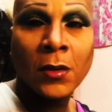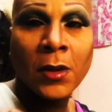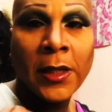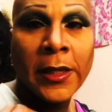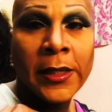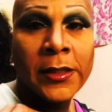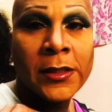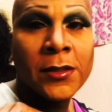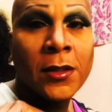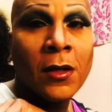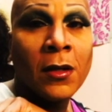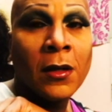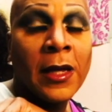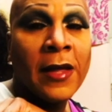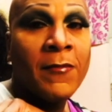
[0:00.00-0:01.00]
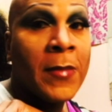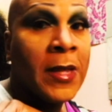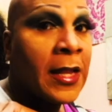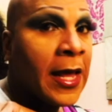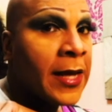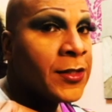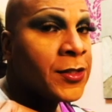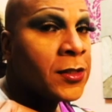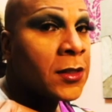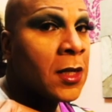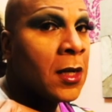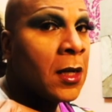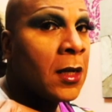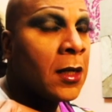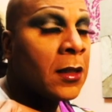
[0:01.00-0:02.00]
okay, so I have my lashes
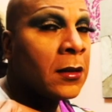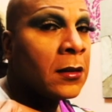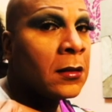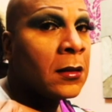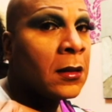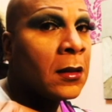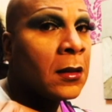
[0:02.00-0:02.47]
on.